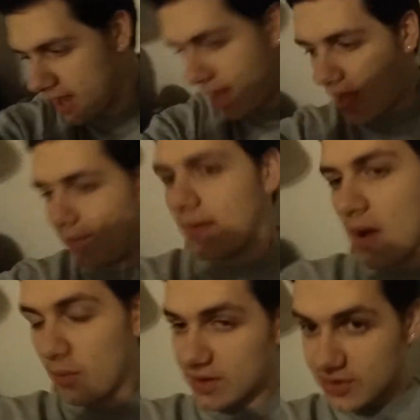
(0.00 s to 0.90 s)

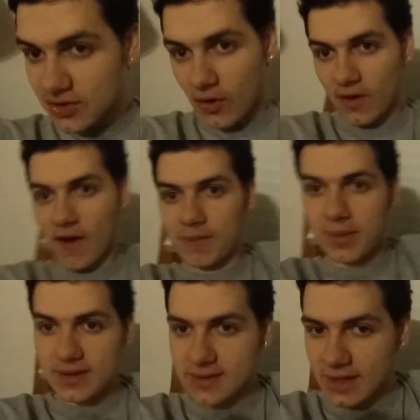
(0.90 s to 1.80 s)
I want to start off
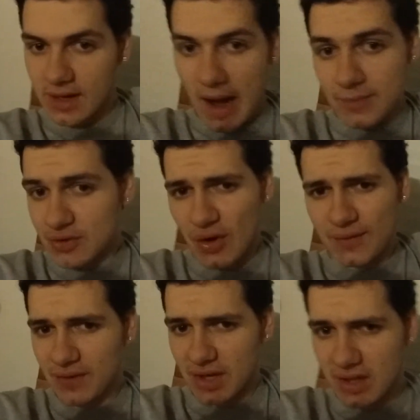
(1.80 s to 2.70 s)
by saying I'm
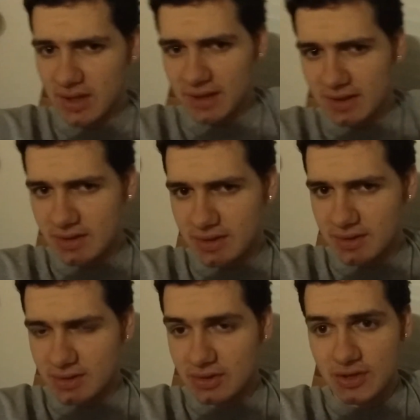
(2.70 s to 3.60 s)
sorry for
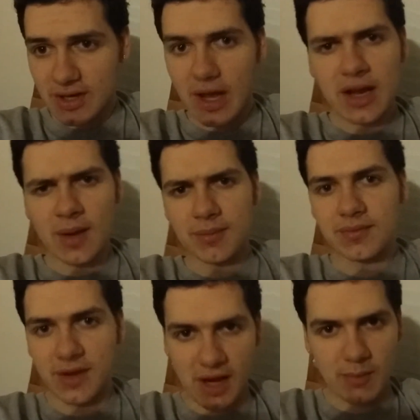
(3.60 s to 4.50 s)
neglecting the channel. I know
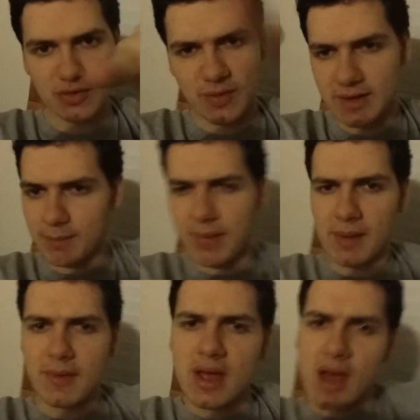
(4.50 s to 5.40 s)
the camera's right there.
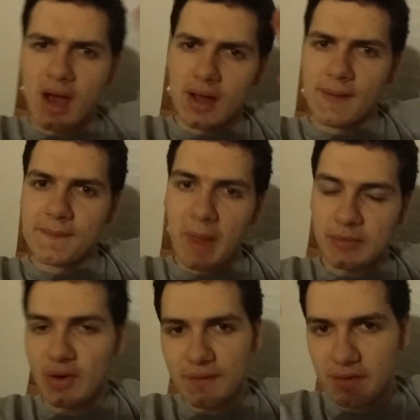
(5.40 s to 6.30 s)
Bam.
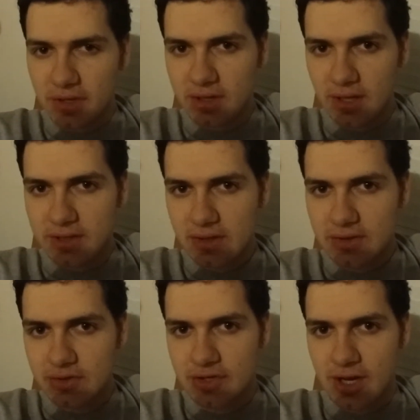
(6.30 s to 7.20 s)
I'm sorry for
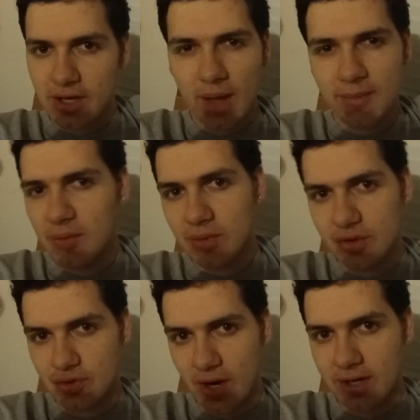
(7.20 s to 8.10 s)
neglecting the channel. I'm not
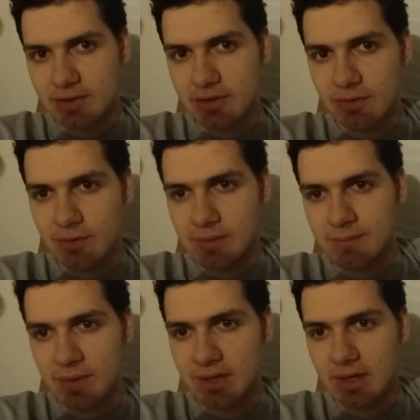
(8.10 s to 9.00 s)
really trying to,
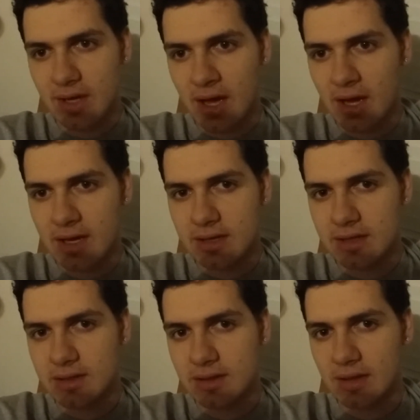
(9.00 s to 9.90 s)
but
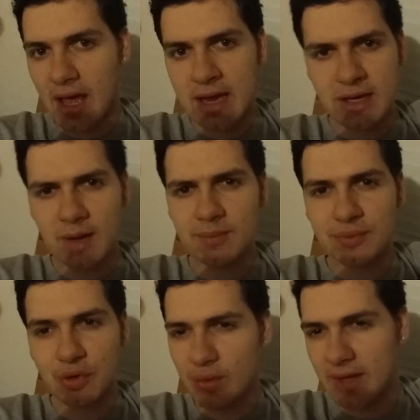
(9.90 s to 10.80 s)
I end up
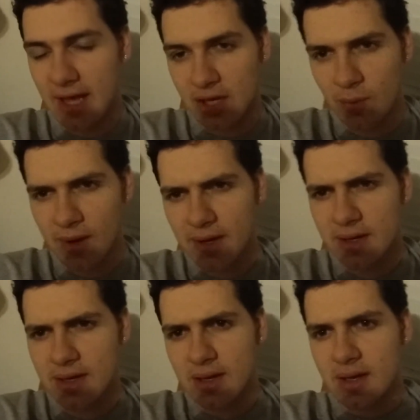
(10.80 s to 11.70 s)
doing that anyway.